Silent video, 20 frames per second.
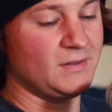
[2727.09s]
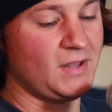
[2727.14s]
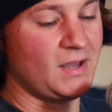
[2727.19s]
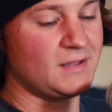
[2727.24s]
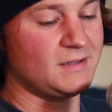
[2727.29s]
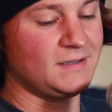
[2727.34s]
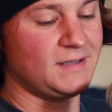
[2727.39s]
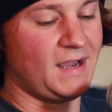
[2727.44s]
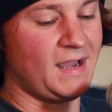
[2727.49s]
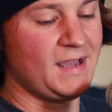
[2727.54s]

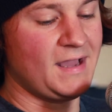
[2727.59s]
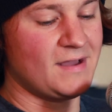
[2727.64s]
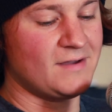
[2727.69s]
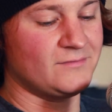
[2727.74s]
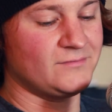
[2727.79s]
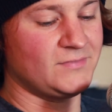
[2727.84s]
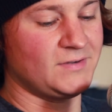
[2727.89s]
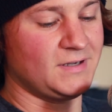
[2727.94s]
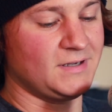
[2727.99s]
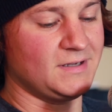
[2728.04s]
luckily I
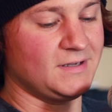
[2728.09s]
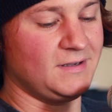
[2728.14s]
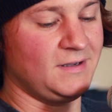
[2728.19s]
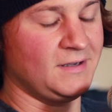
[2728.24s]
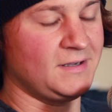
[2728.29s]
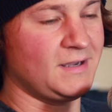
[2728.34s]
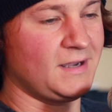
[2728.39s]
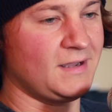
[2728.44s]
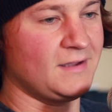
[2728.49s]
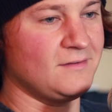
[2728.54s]
have
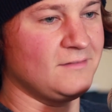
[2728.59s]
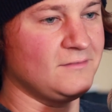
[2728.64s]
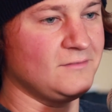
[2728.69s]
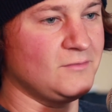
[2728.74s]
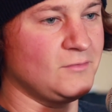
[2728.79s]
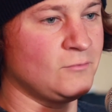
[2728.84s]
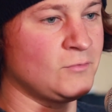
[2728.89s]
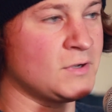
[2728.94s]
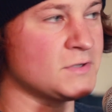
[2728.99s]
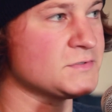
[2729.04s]
a guy,
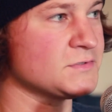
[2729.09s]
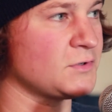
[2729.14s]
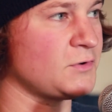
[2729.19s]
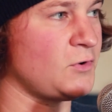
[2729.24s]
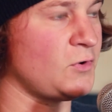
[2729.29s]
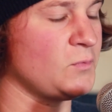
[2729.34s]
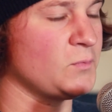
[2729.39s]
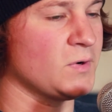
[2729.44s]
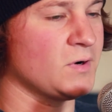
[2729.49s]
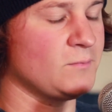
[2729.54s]
Russell
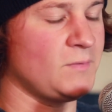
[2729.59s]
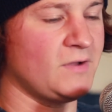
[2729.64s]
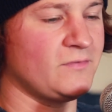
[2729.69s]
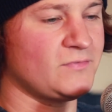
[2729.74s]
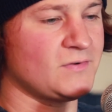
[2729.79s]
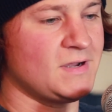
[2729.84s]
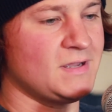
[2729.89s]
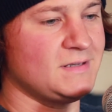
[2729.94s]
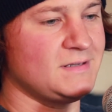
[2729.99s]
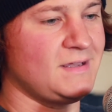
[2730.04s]
Colbert, my
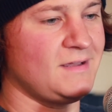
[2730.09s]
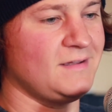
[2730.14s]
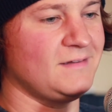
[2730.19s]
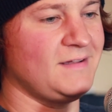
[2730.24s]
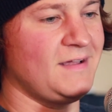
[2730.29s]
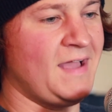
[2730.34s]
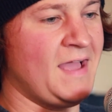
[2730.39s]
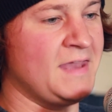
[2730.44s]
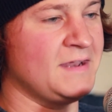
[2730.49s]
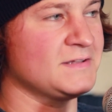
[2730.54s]
friend,
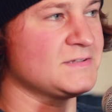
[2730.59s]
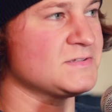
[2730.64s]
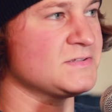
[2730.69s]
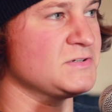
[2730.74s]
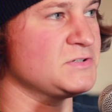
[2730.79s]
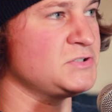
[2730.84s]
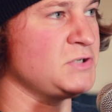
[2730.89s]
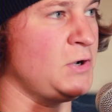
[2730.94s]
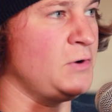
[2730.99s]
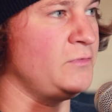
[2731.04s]
edits
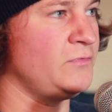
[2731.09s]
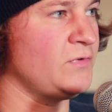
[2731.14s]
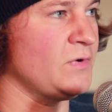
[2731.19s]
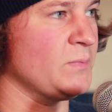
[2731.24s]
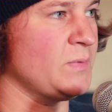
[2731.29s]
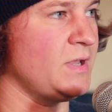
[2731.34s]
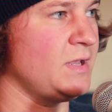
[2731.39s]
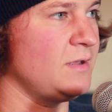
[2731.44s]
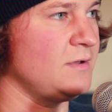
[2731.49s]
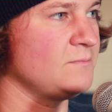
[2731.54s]
the show for
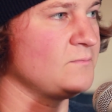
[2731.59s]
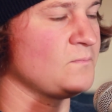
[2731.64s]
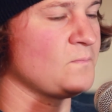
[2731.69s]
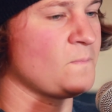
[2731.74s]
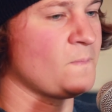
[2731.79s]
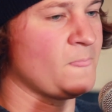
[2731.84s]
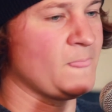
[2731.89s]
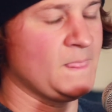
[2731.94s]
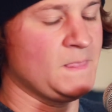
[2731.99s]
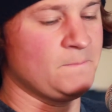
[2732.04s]
me,
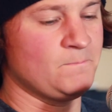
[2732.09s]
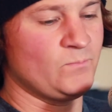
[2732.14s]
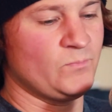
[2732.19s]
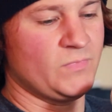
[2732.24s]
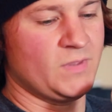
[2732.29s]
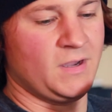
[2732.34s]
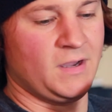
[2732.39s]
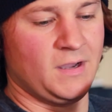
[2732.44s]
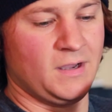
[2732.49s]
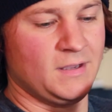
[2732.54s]

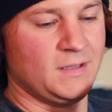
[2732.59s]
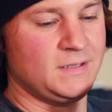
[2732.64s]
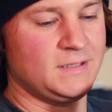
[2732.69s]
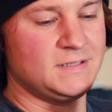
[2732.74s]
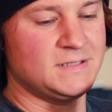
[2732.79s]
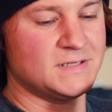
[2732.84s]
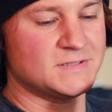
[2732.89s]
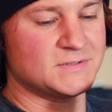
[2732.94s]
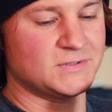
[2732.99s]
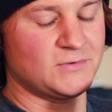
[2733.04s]
and he
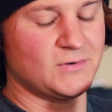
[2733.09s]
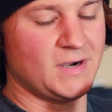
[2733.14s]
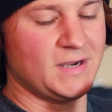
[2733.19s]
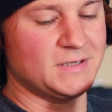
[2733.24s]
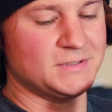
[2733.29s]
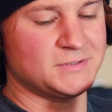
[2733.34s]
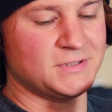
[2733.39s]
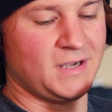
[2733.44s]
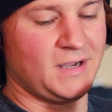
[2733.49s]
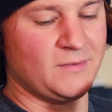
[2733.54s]
does a
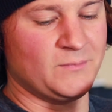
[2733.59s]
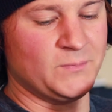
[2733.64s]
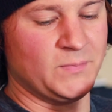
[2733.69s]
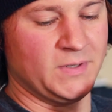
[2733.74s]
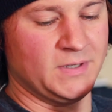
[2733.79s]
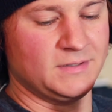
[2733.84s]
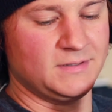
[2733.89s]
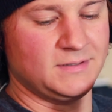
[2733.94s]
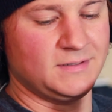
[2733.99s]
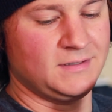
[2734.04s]
great job.
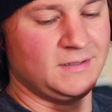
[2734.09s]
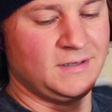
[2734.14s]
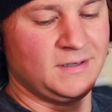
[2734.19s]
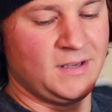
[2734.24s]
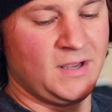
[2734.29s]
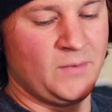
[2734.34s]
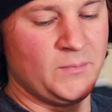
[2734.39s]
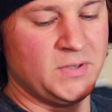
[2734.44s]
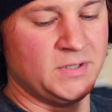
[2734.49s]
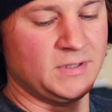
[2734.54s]
But
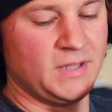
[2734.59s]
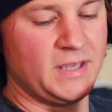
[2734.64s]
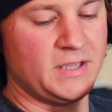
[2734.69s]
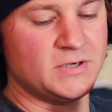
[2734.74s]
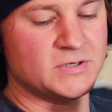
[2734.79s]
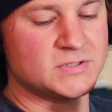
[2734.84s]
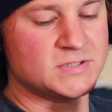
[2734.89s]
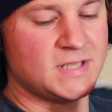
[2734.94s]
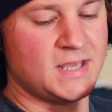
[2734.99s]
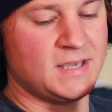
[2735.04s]
I mean, like
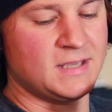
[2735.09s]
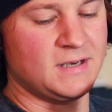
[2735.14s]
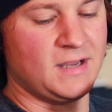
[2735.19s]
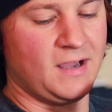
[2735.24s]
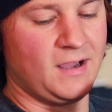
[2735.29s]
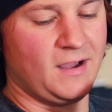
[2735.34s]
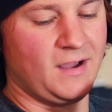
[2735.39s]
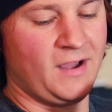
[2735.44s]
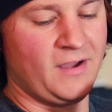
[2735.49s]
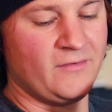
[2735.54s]
you're saying,
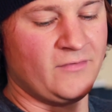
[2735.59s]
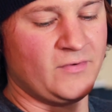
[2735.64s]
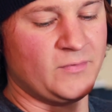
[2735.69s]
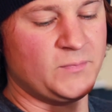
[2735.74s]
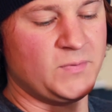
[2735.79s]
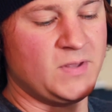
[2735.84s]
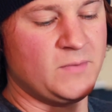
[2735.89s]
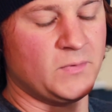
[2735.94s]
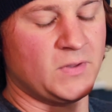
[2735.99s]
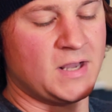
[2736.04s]
I've
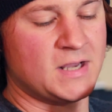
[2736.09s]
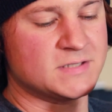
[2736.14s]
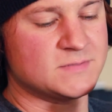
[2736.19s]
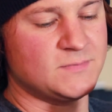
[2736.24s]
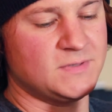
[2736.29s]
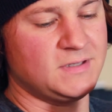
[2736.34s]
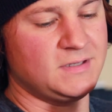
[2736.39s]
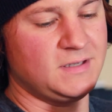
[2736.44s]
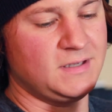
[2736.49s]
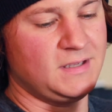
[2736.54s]
had people ask
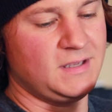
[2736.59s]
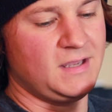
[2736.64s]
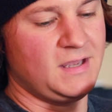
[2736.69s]
me,